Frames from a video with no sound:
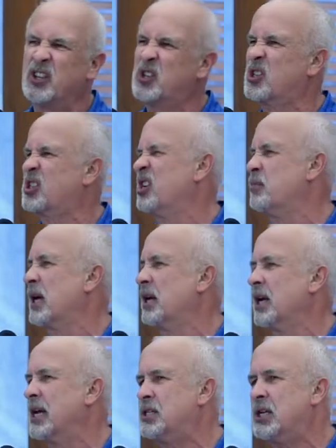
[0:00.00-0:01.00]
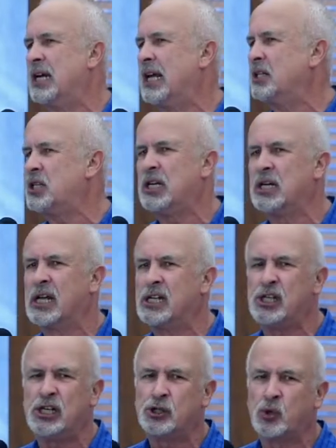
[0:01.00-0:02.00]
This is about 1918,
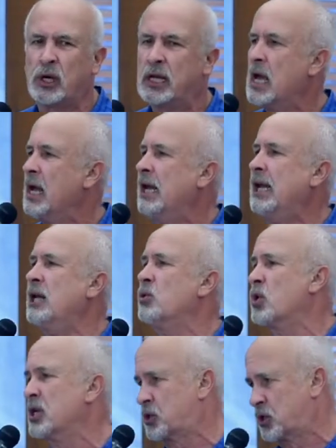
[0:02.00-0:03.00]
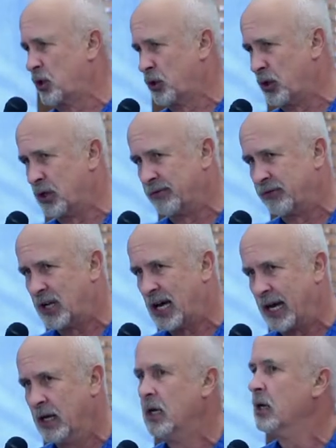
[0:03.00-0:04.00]
1920. He wants to learn to fly.